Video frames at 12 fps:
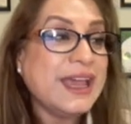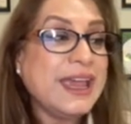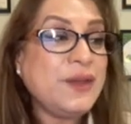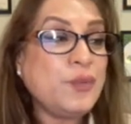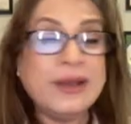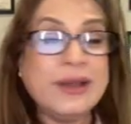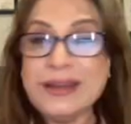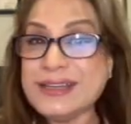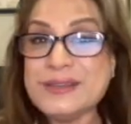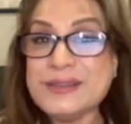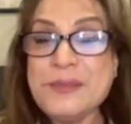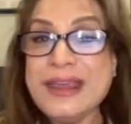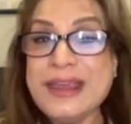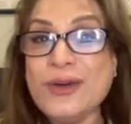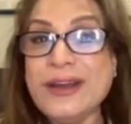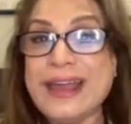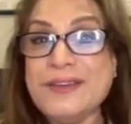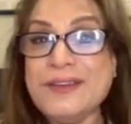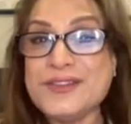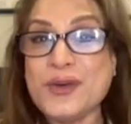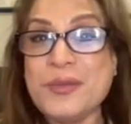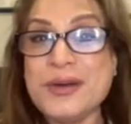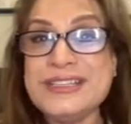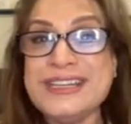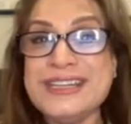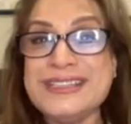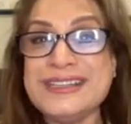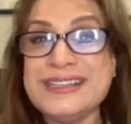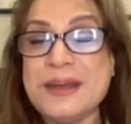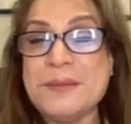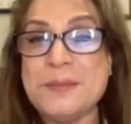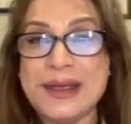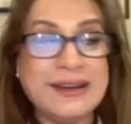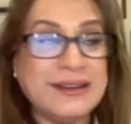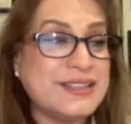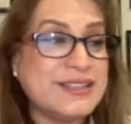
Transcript: it will just make your life so much easier and better.